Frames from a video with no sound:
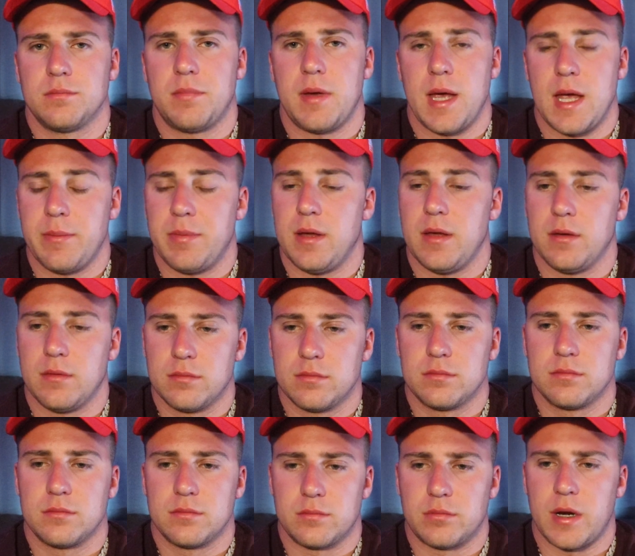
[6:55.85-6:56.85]
Baby,
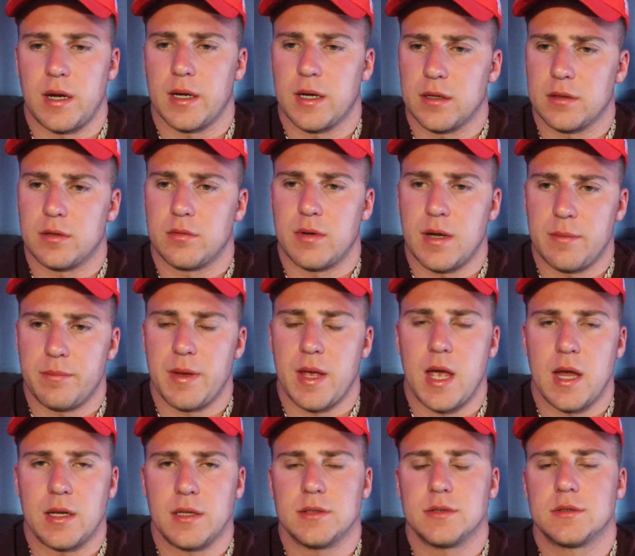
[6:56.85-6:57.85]
break out the red
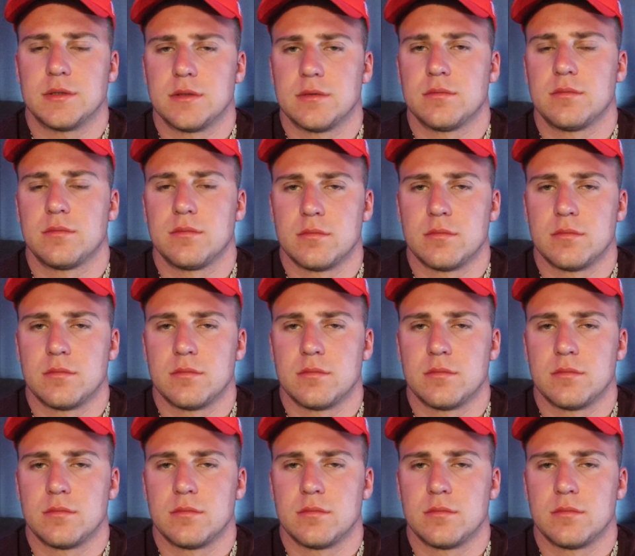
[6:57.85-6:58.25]
panties.